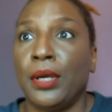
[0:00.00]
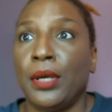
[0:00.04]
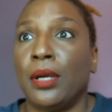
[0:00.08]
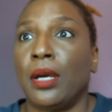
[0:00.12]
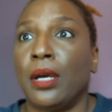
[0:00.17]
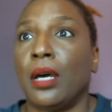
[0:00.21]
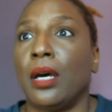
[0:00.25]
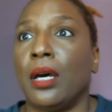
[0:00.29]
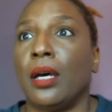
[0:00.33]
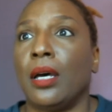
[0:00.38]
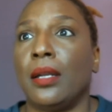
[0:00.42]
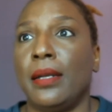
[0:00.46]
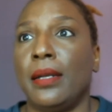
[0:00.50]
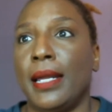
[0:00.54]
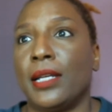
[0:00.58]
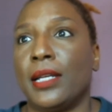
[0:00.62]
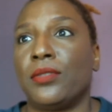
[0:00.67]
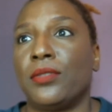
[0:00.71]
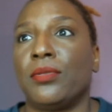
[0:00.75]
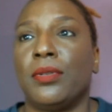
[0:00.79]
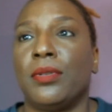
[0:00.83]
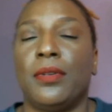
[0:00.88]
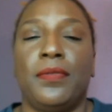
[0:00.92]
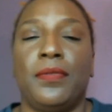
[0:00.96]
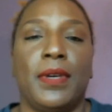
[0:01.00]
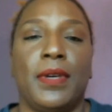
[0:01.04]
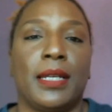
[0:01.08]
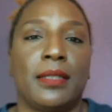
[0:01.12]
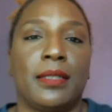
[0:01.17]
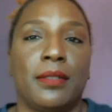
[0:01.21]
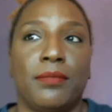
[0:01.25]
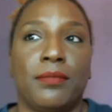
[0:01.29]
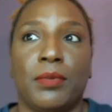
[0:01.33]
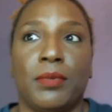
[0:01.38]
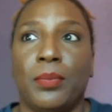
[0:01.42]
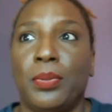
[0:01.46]
Natural
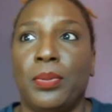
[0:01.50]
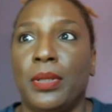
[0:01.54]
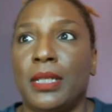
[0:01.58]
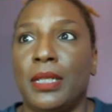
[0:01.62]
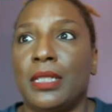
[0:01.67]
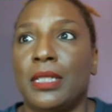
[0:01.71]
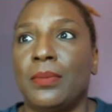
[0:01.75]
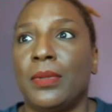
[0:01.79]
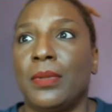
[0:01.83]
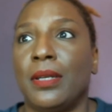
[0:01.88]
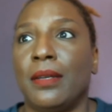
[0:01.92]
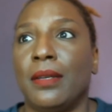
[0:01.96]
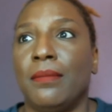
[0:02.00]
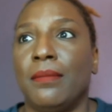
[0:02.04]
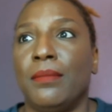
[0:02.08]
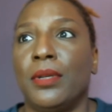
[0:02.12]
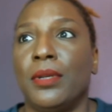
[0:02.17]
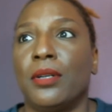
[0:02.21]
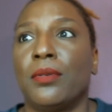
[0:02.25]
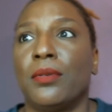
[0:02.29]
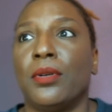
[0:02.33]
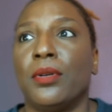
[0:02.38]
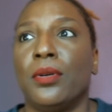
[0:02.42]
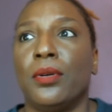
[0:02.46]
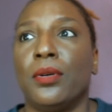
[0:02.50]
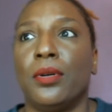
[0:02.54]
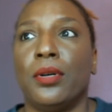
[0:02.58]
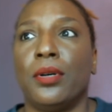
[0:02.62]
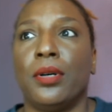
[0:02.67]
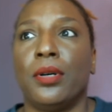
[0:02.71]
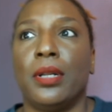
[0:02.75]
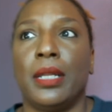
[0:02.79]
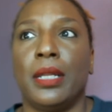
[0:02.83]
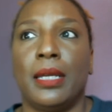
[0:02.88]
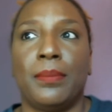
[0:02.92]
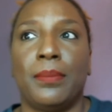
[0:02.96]
effective replacement of mineral
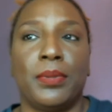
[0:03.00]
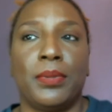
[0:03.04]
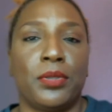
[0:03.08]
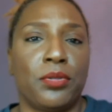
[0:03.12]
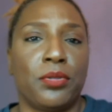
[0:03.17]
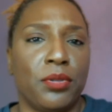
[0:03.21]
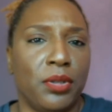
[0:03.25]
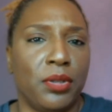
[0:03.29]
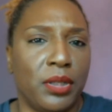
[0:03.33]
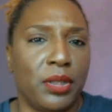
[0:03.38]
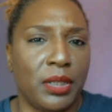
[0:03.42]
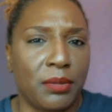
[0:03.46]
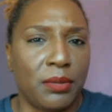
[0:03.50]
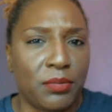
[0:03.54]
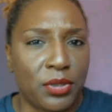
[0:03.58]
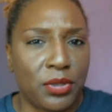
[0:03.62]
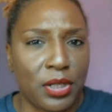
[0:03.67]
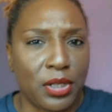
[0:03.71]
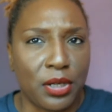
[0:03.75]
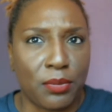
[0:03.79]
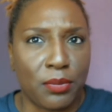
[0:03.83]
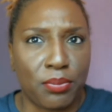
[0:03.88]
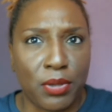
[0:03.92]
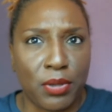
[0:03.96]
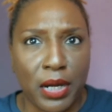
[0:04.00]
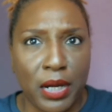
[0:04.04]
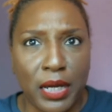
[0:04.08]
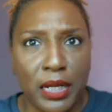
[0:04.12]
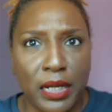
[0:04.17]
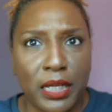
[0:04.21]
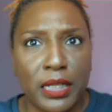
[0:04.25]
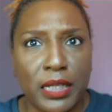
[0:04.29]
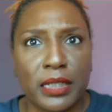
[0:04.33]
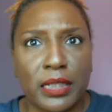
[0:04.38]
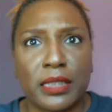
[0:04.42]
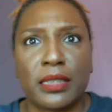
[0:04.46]
oil and petroleum gel
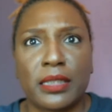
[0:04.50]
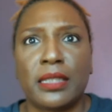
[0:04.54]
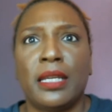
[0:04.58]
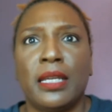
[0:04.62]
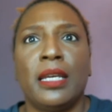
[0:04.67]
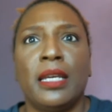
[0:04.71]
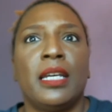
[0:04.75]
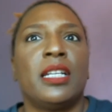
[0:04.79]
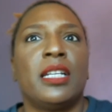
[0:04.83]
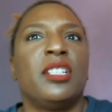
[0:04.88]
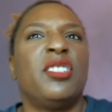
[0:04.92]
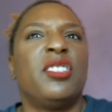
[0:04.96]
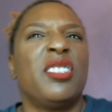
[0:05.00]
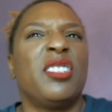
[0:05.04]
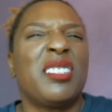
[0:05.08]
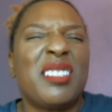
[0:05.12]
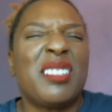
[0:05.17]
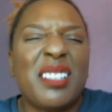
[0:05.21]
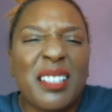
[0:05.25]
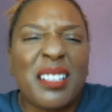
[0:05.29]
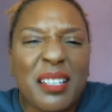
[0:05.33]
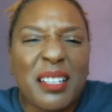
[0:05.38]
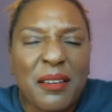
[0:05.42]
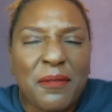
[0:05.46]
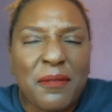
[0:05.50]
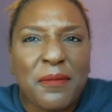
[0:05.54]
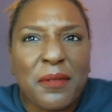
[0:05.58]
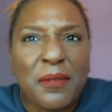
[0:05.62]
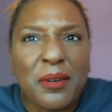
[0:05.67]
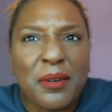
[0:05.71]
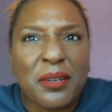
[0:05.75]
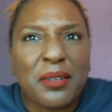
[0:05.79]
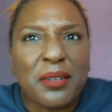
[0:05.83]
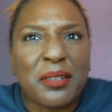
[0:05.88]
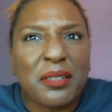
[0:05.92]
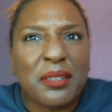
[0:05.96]
products. Gentle enough
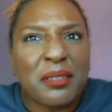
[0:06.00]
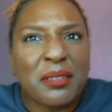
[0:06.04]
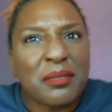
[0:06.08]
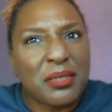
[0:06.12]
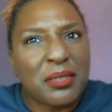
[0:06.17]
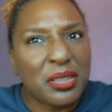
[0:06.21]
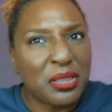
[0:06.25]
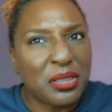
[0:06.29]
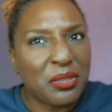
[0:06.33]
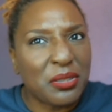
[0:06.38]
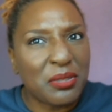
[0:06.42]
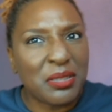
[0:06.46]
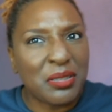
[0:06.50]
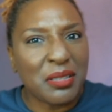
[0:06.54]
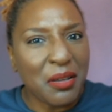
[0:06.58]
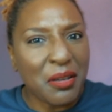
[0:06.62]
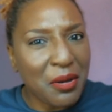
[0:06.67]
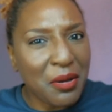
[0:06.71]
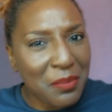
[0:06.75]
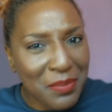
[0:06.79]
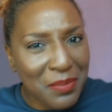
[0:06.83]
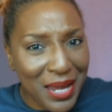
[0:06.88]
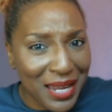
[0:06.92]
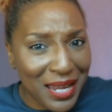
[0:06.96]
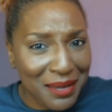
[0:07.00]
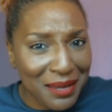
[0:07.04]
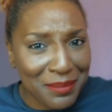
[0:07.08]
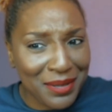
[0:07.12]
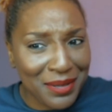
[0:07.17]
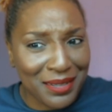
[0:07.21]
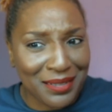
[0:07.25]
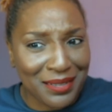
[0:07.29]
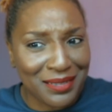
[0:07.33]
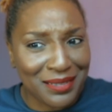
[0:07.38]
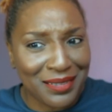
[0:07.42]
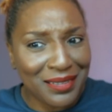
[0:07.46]
for the use on
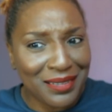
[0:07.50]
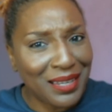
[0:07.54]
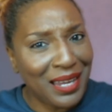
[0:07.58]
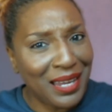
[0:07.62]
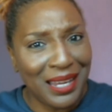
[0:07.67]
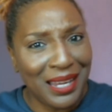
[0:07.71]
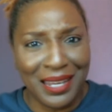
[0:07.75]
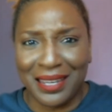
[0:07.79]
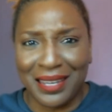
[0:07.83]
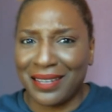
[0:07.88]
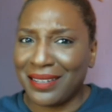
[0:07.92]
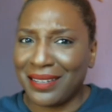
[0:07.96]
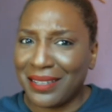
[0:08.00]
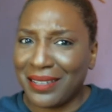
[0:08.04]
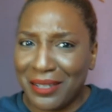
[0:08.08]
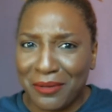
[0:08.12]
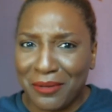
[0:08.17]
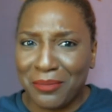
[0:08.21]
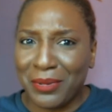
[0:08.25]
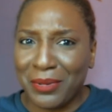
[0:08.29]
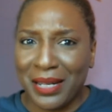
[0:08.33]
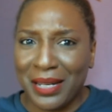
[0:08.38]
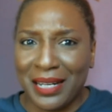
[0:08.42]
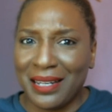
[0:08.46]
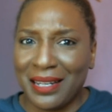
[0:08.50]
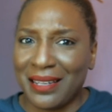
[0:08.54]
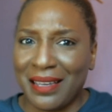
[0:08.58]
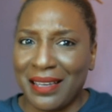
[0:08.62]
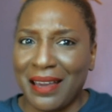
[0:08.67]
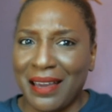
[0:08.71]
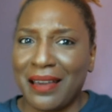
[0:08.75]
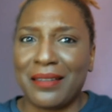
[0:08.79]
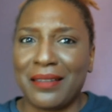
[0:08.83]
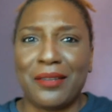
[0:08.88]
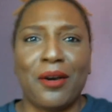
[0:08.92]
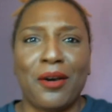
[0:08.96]
babies. Hey, you winning,
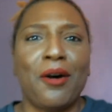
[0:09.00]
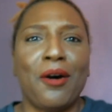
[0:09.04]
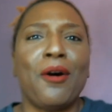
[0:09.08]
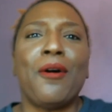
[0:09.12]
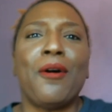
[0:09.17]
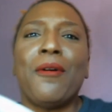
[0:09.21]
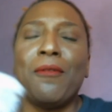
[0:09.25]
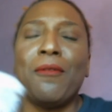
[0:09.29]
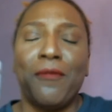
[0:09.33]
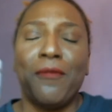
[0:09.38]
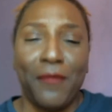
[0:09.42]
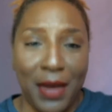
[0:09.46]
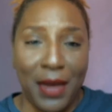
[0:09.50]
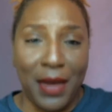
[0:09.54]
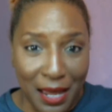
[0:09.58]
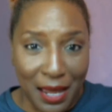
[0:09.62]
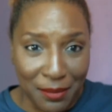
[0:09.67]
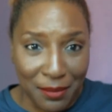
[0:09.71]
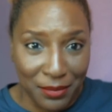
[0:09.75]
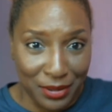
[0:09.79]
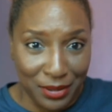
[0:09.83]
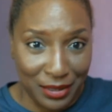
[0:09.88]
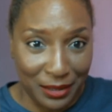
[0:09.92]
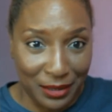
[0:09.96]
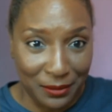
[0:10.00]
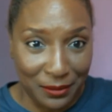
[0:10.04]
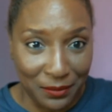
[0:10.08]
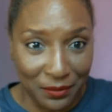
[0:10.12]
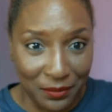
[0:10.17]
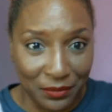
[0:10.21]
y'all. The whole family